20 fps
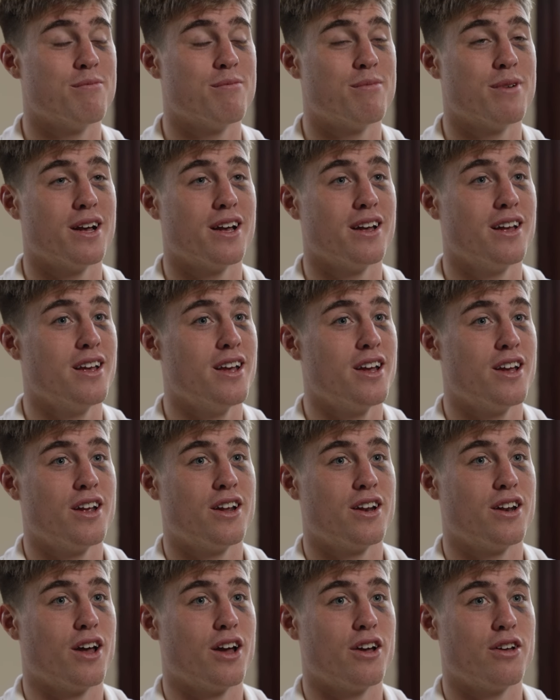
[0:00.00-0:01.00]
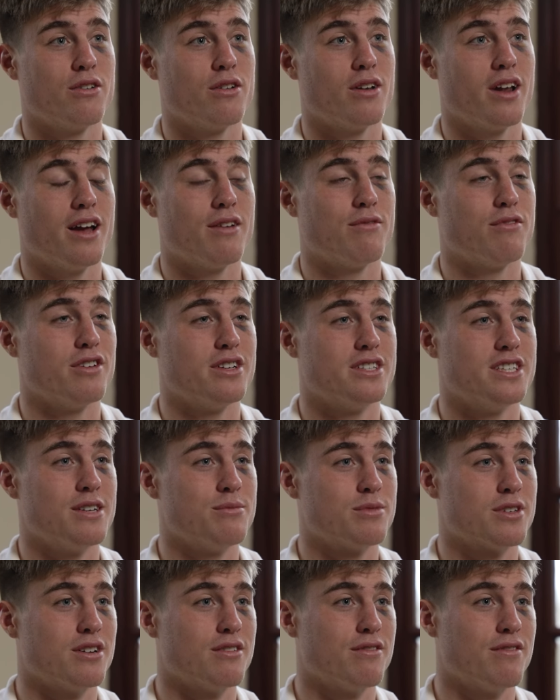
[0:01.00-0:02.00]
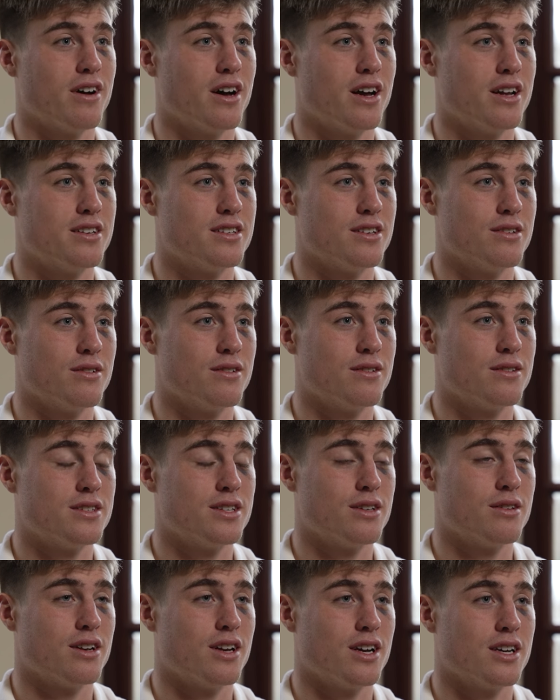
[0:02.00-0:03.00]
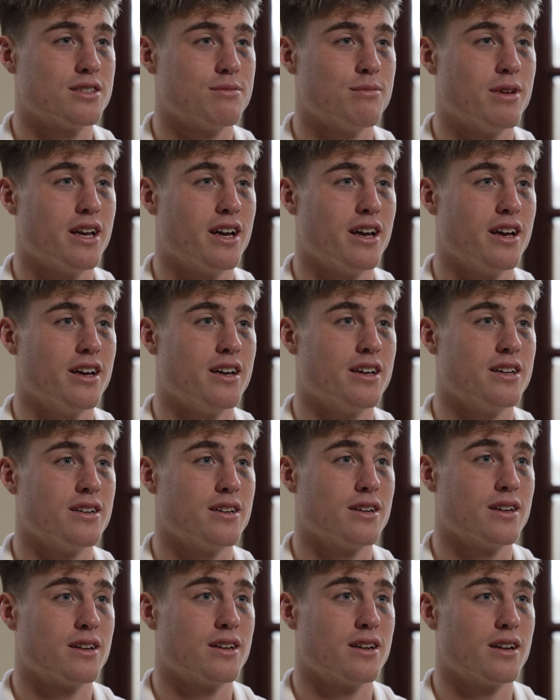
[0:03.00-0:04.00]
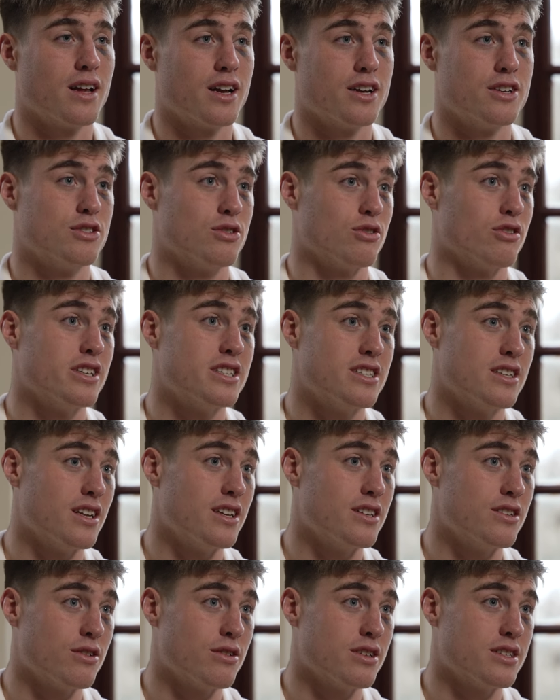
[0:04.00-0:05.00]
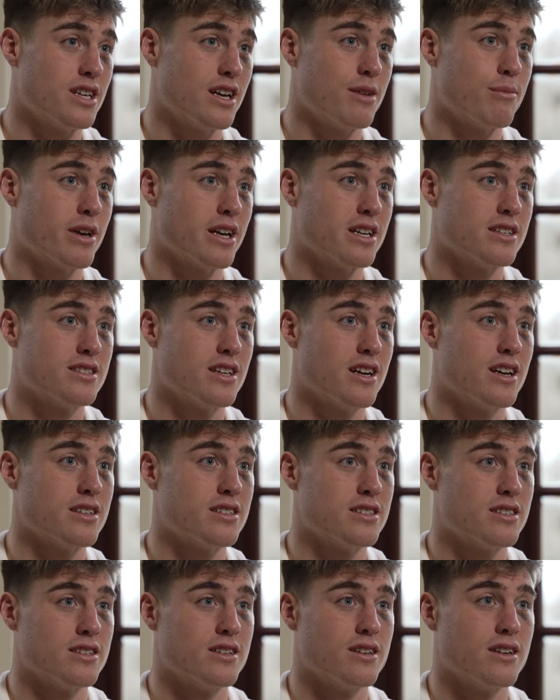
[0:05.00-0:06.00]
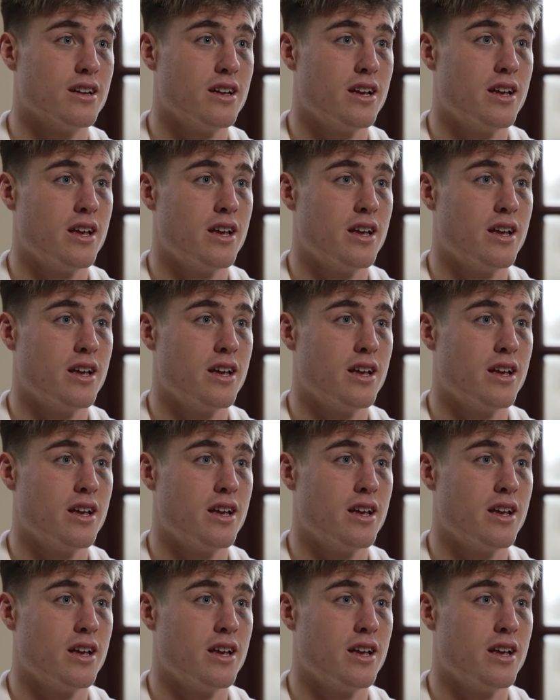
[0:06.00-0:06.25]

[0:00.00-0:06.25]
But no, every team's going to fight till the last minute. And like you saw Italy do the same against us, and